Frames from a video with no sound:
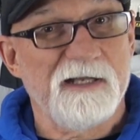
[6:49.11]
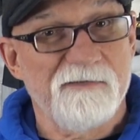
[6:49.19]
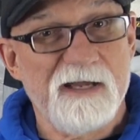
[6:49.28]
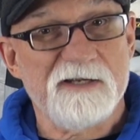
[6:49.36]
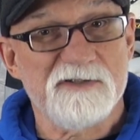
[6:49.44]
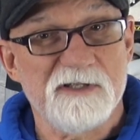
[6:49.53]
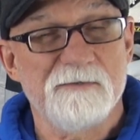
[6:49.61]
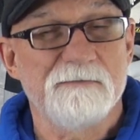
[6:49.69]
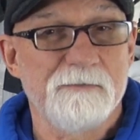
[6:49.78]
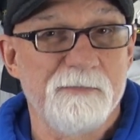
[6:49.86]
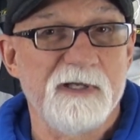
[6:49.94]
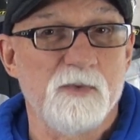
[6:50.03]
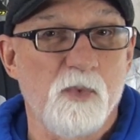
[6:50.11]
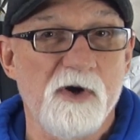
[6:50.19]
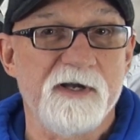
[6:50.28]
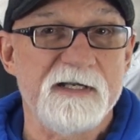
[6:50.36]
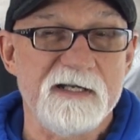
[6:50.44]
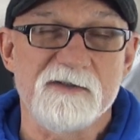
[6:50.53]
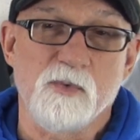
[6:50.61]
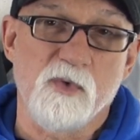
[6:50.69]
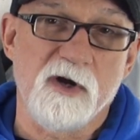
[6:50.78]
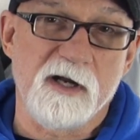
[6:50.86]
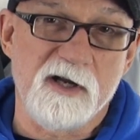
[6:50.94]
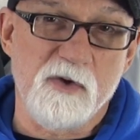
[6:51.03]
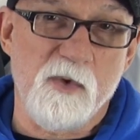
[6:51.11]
I've actually been wearing it to work